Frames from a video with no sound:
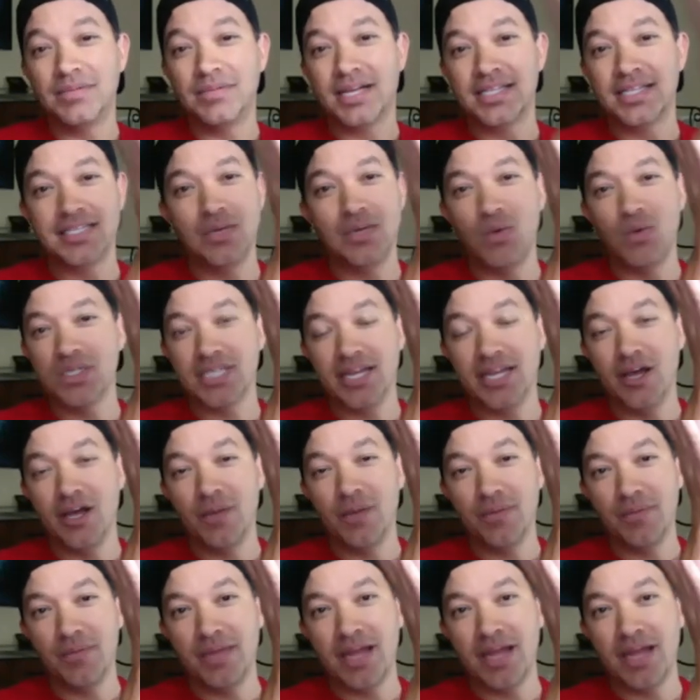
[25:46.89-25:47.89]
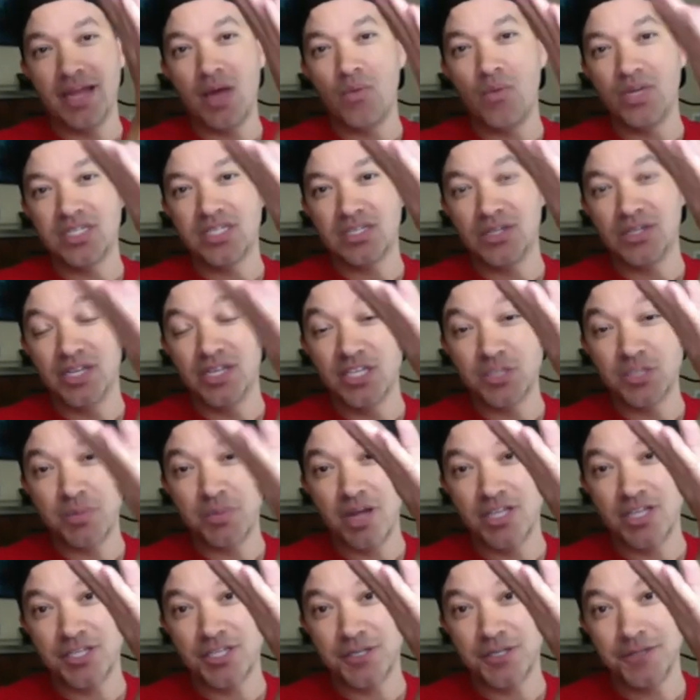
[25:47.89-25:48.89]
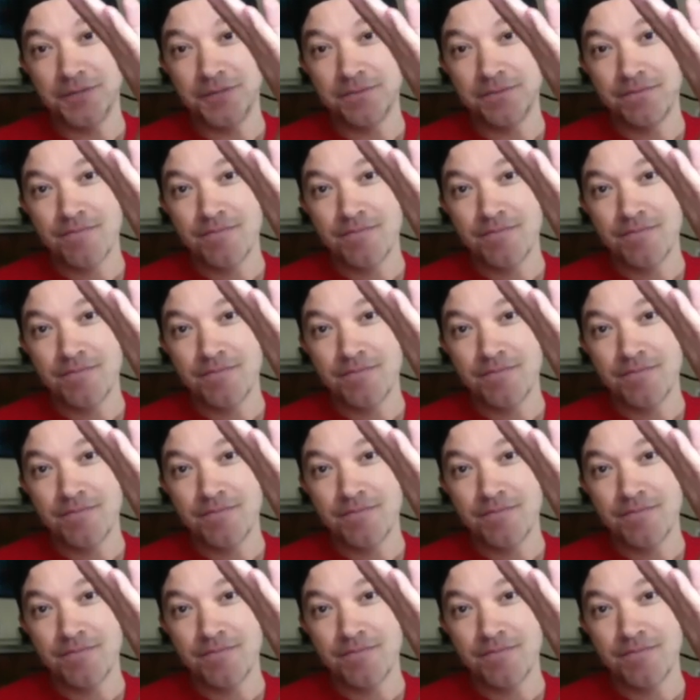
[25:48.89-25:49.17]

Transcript: because he wasn't helping me and I went to his sponsor?